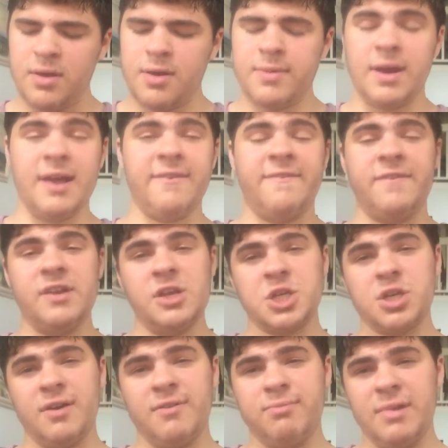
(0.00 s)
And then I
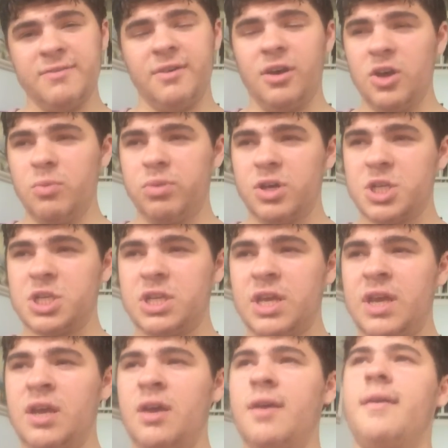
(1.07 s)
finish off my volume push
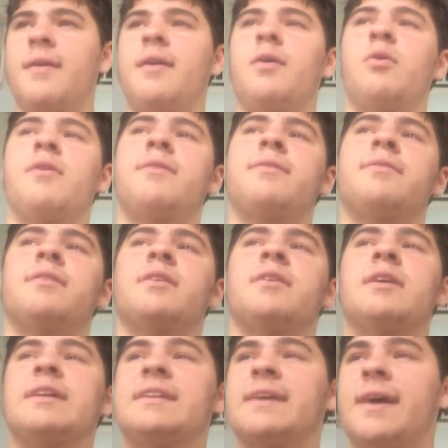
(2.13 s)
day with
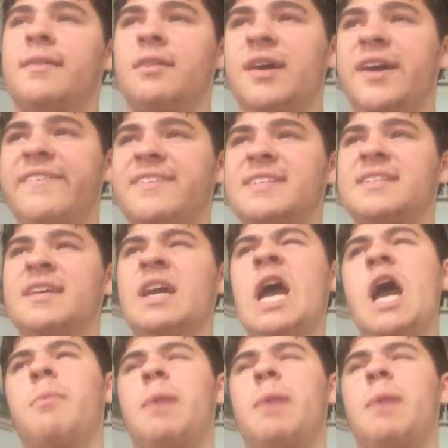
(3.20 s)
the deadlifts.